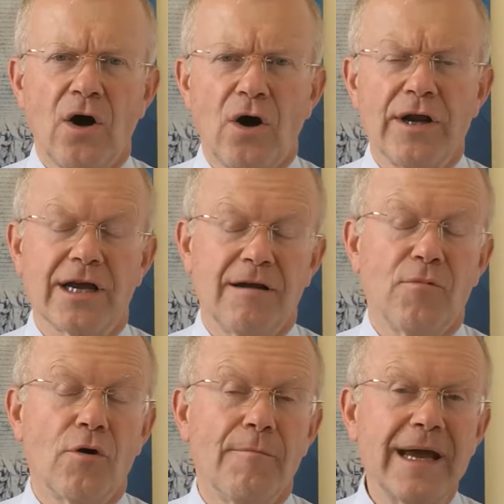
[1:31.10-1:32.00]
On a kind of
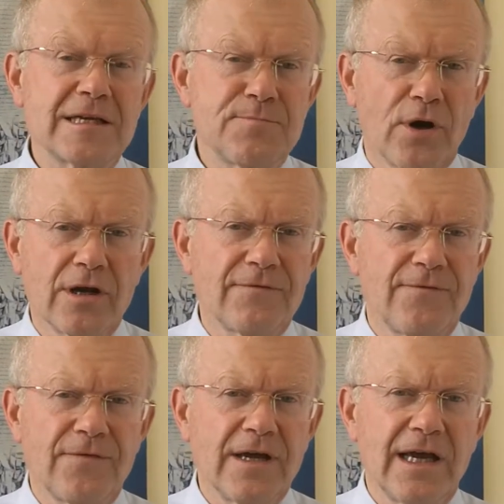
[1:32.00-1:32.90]
more mixed point
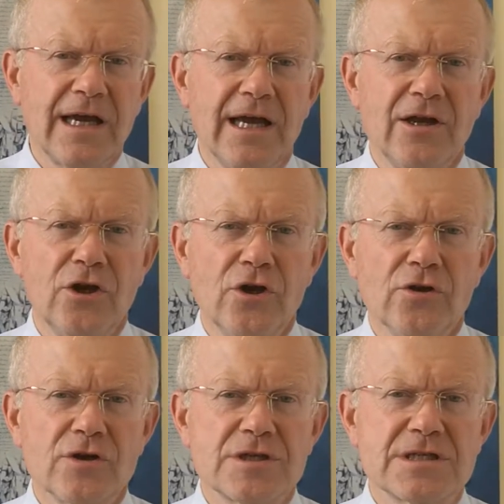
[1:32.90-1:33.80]
of
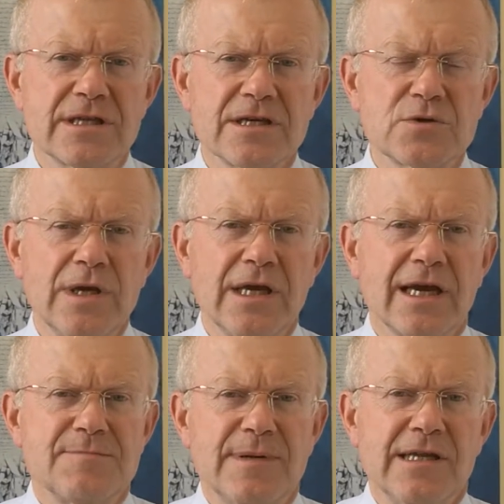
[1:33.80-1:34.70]
news this week
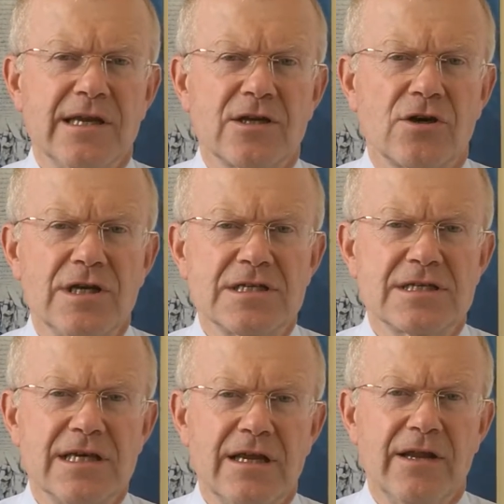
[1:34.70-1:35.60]
has been the
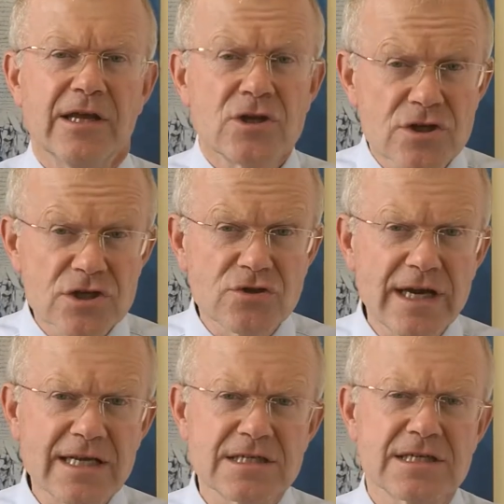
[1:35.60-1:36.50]
increase in the interest
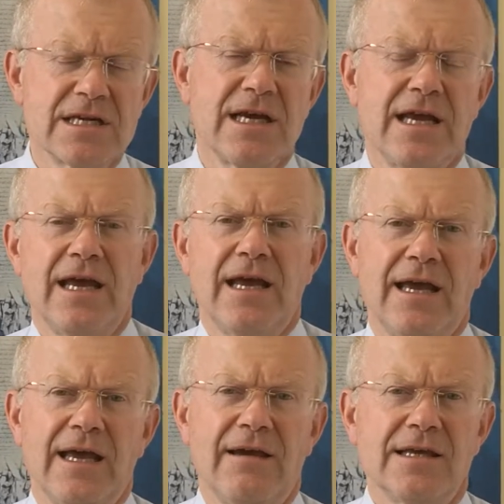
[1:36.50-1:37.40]
rates.
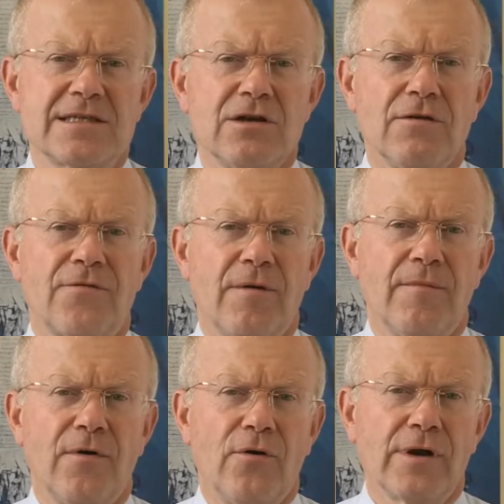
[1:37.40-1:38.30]
Still
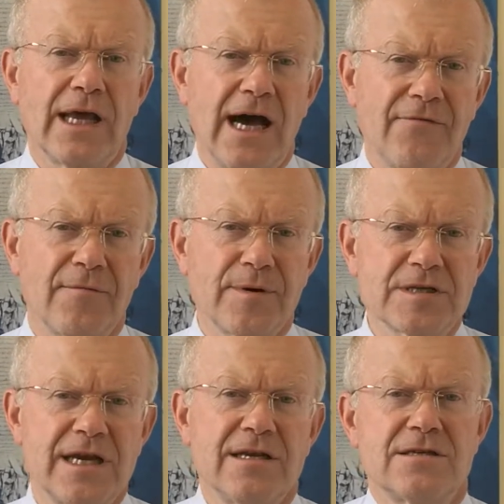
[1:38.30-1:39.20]
from only
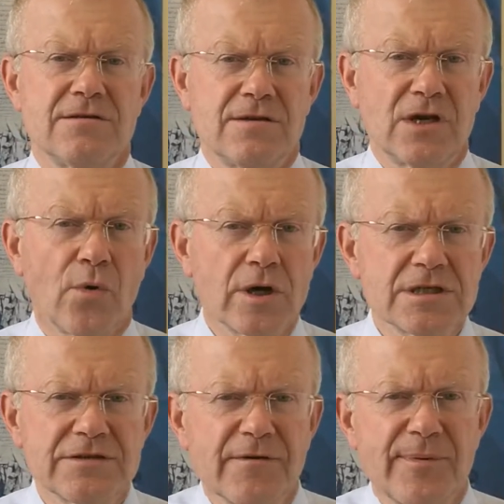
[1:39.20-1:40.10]
0.5% to
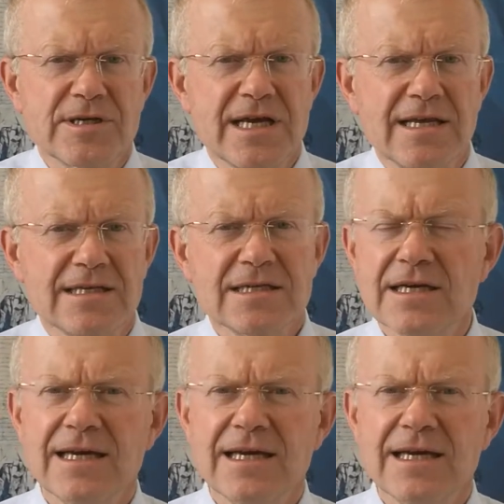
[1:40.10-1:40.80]
0.75%.